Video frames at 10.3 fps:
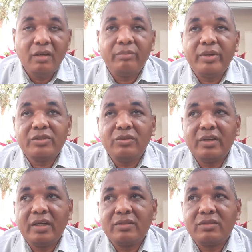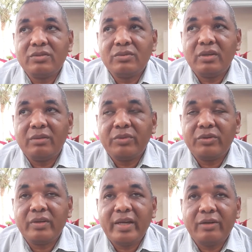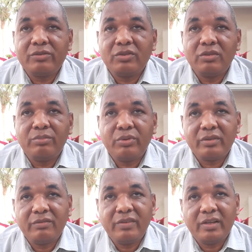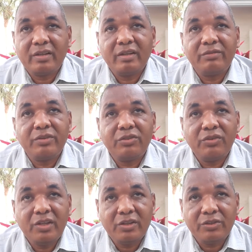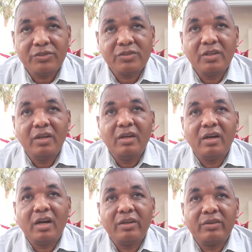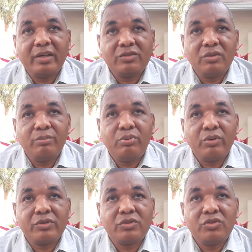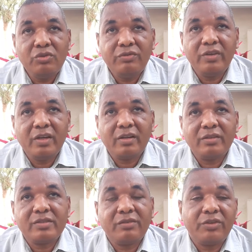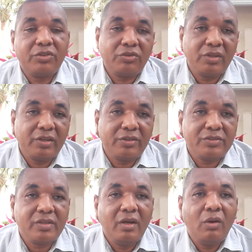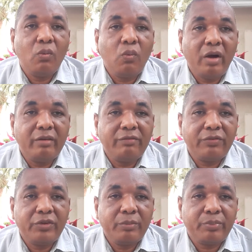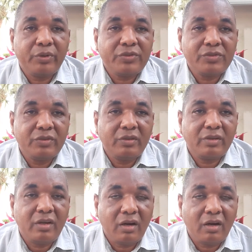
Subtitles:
but you get to you're allowed to import a vehicle every 3 years. You get to import 2 vehicles every 3 years, one for your personal